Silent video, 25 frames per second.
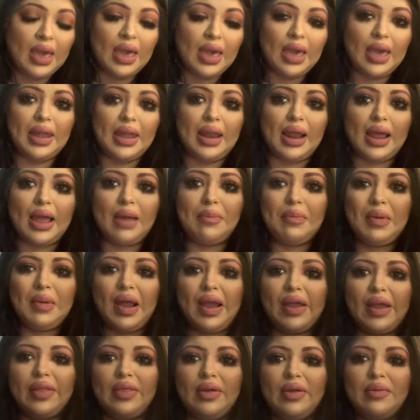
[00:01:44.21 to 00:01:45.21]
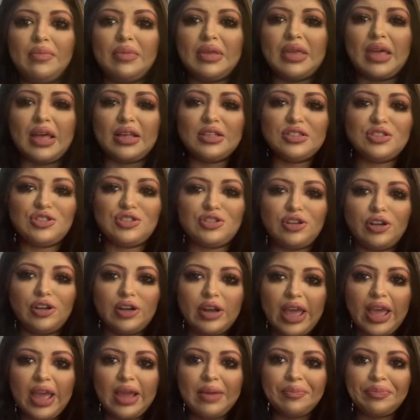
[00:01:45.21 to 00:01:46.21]
and i applied them
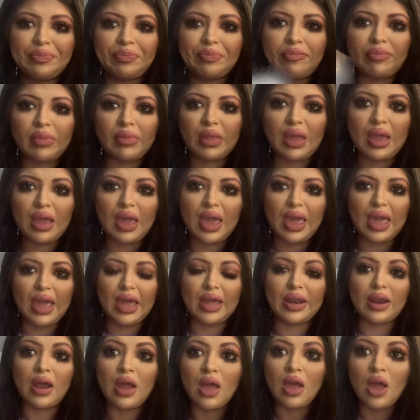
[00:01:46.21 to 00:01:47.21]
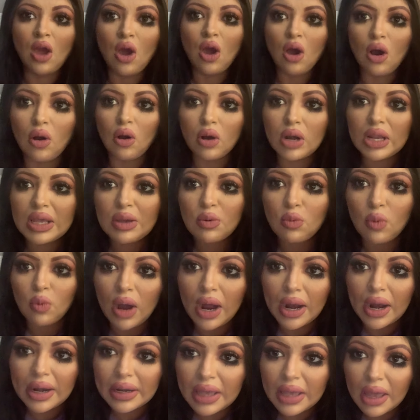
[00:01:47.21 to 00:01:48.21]
yesterday and only
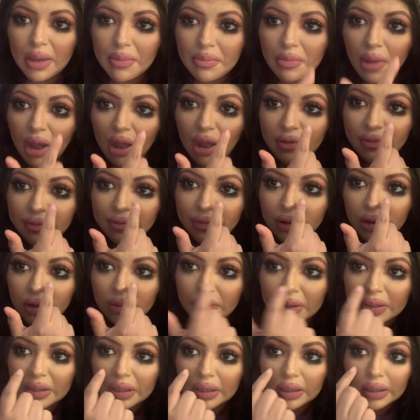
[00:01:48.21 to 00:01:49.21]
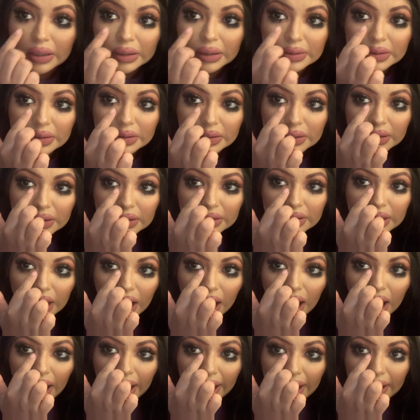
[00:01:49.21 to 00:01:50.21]
one came off from i think it's this
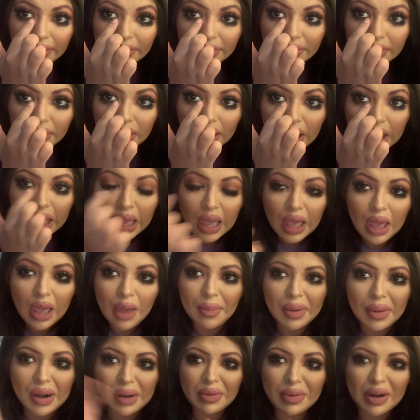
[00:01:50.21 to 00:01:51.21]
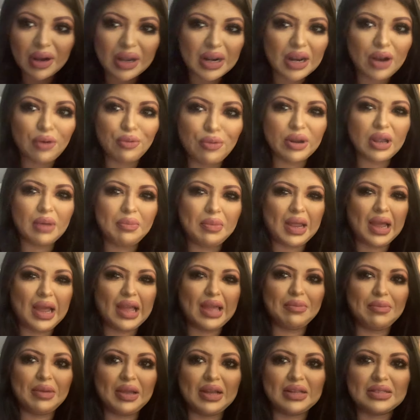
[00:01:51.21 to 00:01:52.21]
eye but i'm not gonna reapply
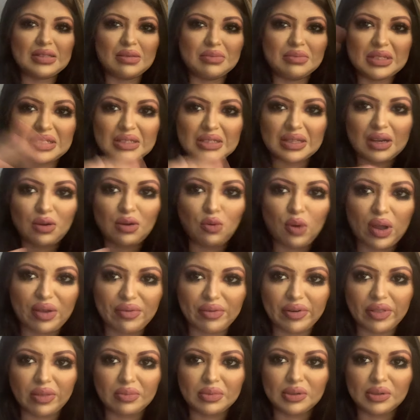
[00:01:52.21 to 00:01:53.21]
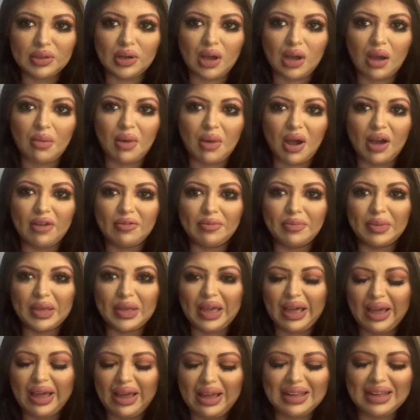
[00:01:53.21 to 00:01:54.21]
it because i'm just gonna wait for them to come off
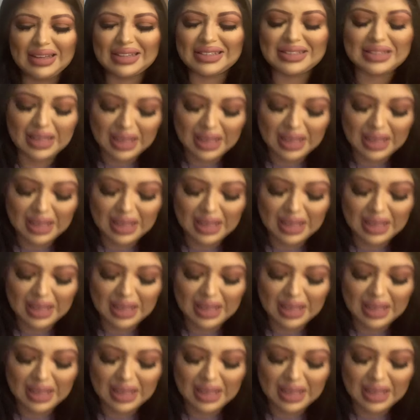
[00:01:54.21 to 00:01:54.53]
because